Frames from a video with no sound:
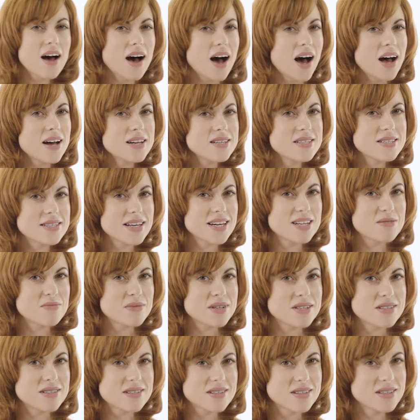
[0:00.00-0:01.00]
I
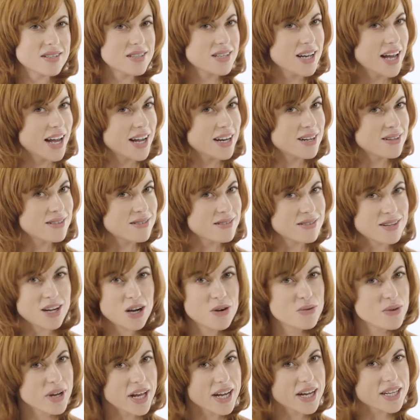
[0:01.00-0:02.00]
statements contain
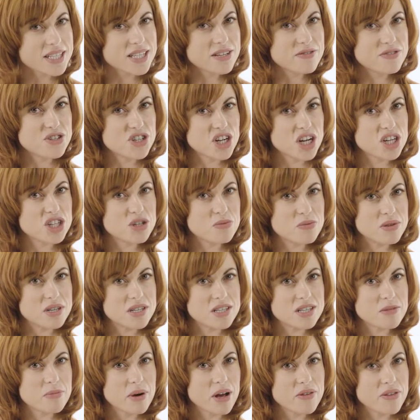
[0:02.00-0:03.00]
no negative
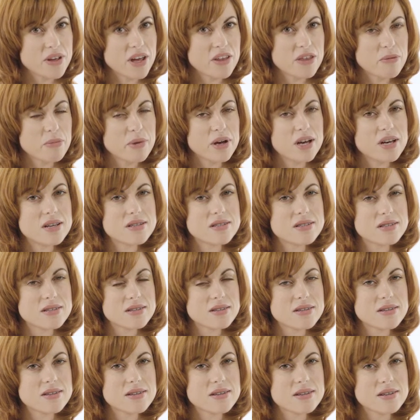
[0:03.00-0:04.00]
judgment about the other person.